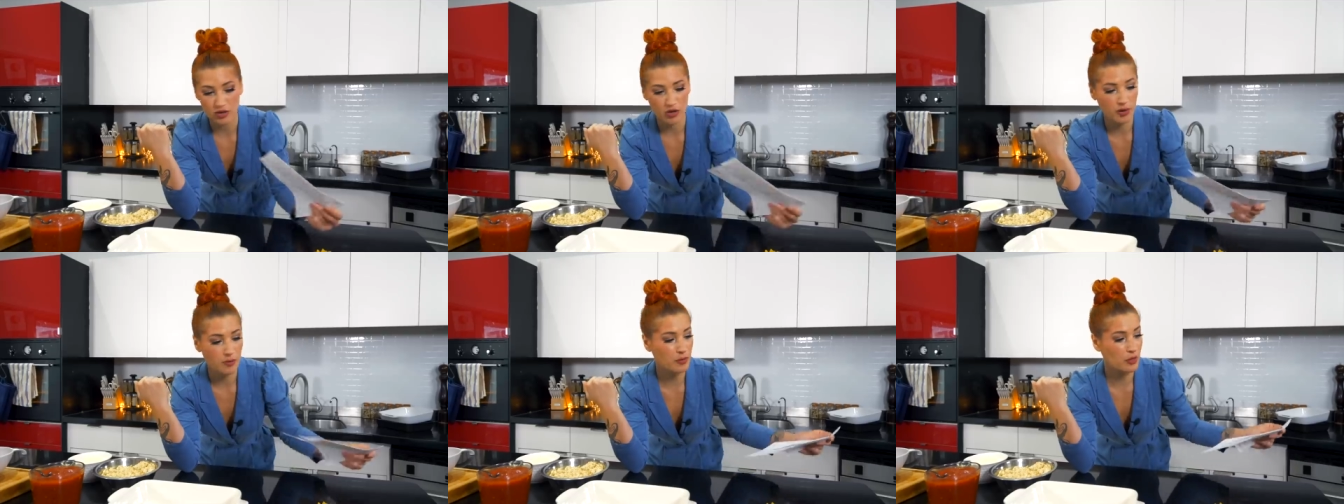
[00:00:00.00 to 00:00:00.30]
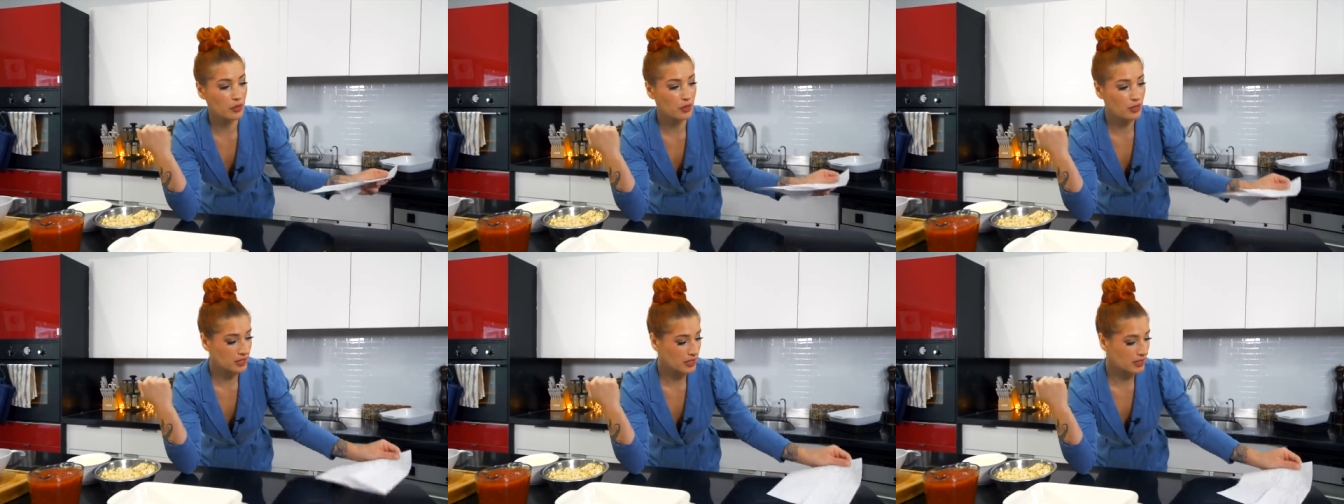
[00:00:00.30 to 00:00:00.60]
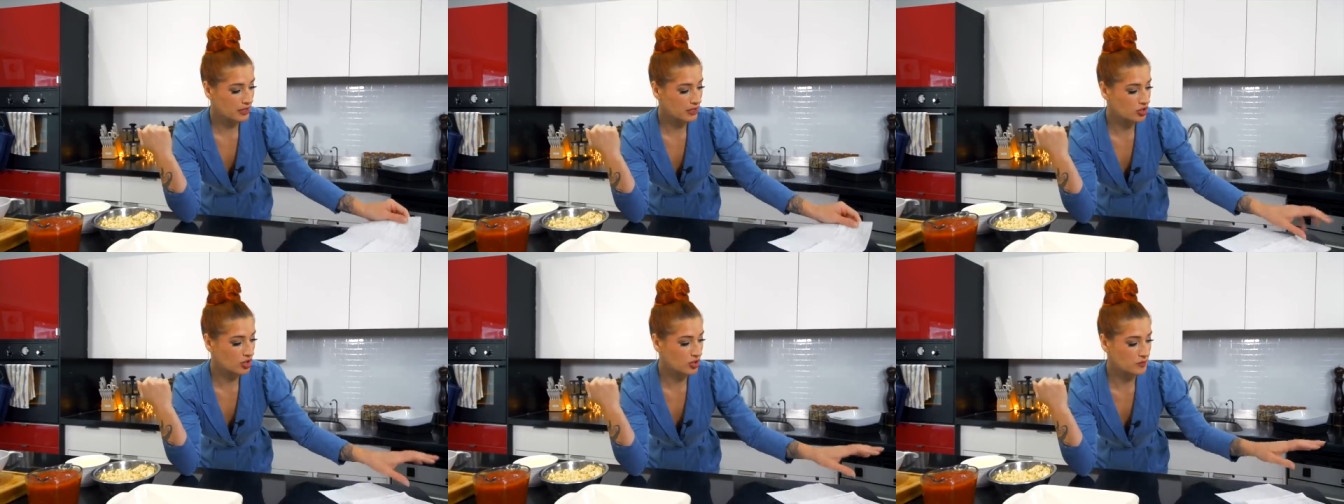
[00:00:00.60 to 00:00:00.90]
So I'm
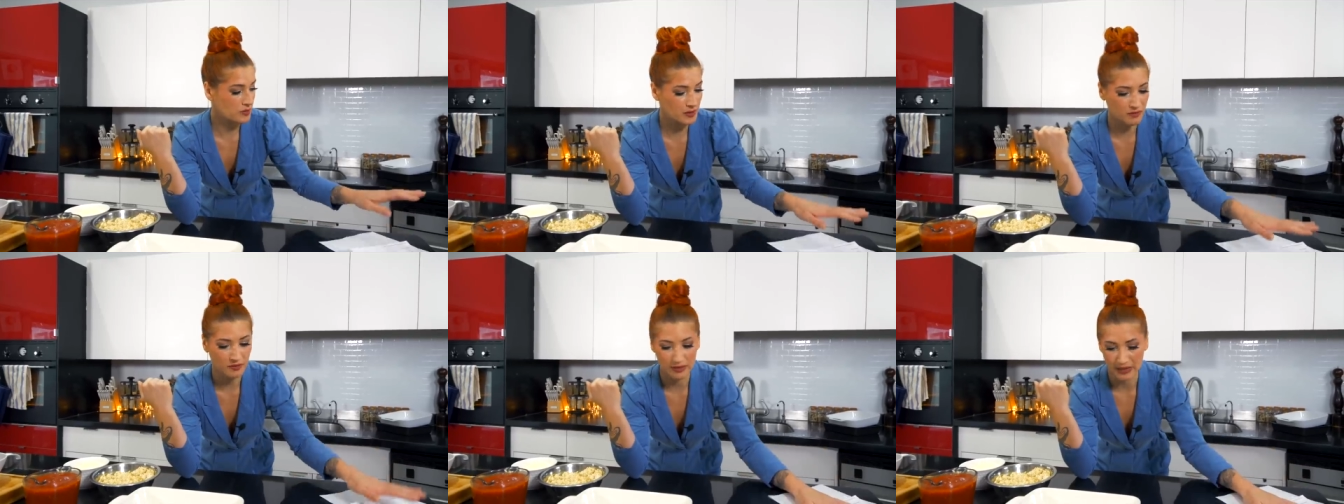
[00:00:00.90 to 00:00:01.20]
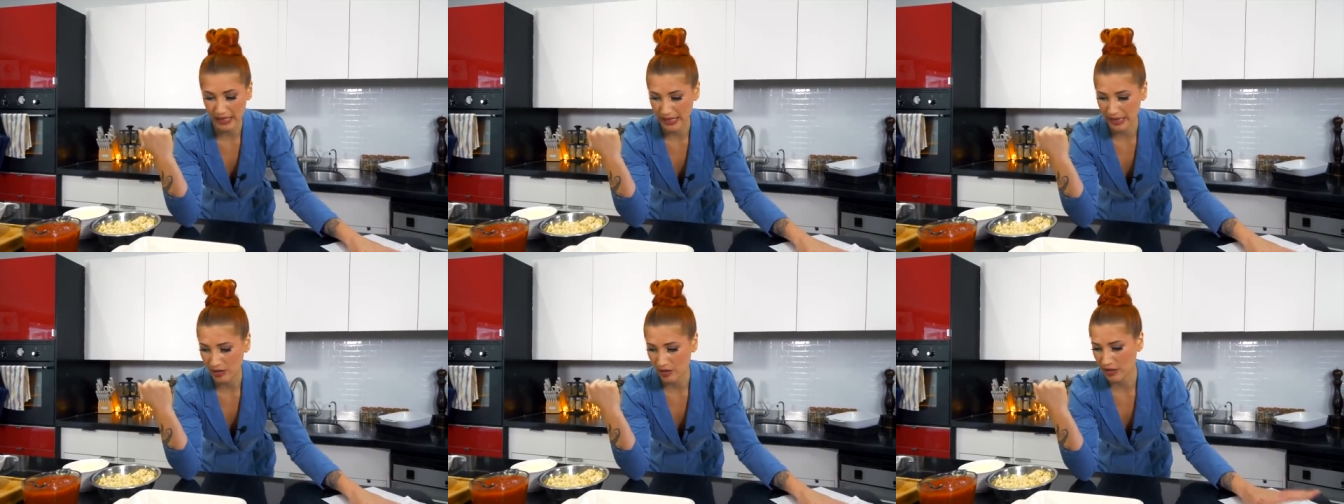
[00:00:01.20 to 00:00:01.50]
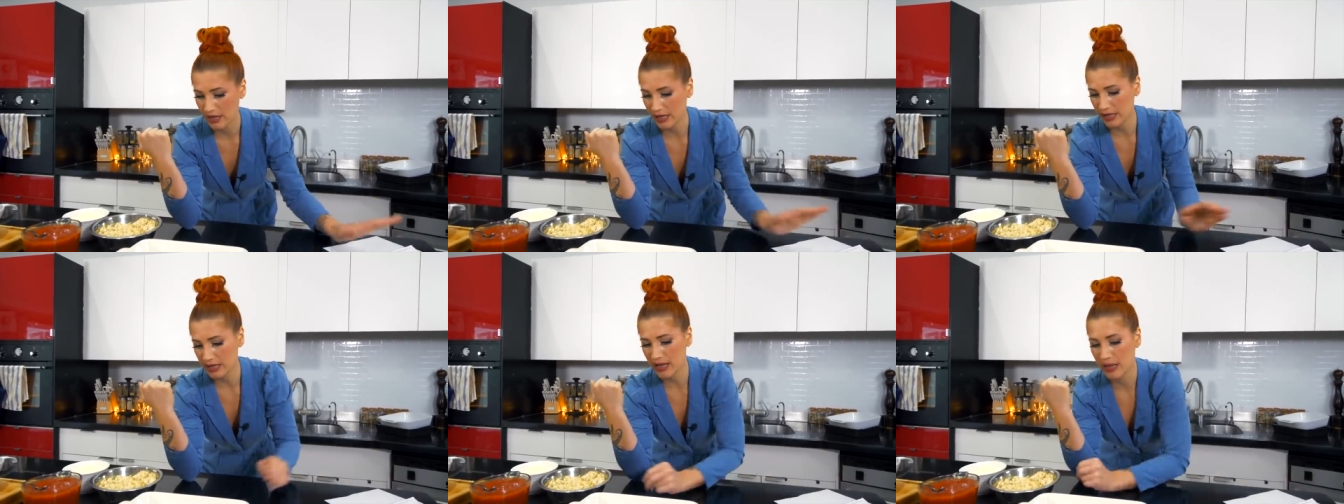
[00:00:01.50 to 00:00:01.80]
thinking in terms of
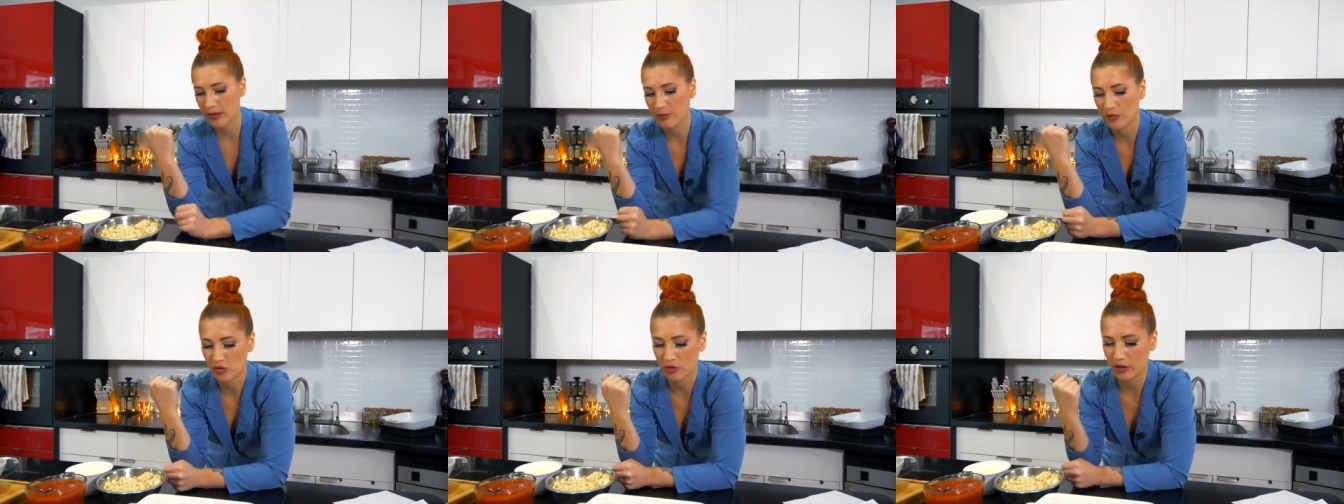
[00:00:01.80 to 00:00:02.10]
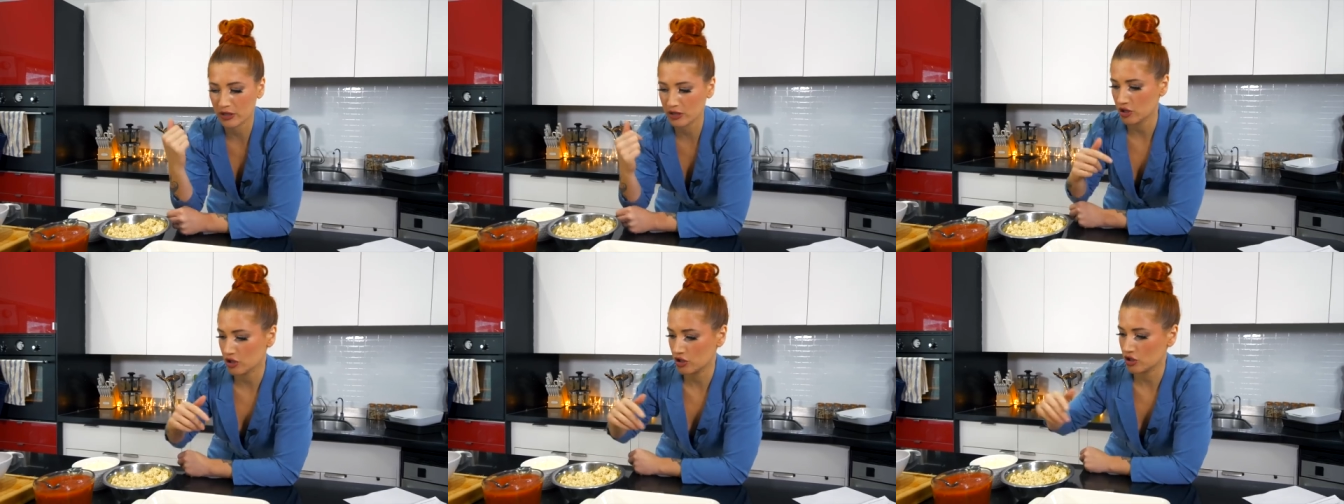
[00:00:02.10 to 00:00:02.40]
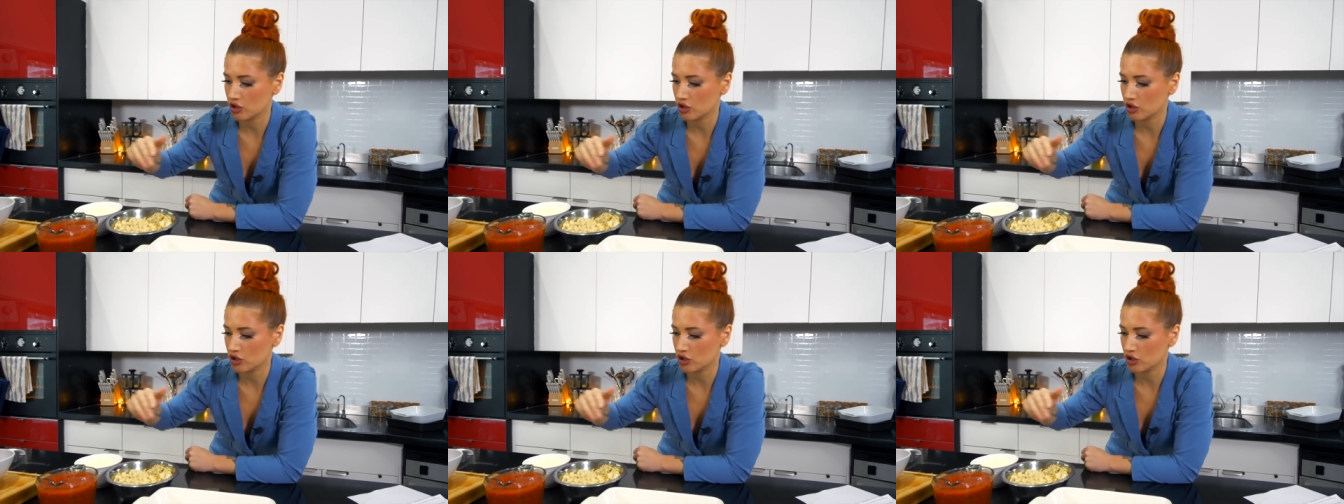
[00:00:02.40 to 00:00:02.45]
layering, I'm going to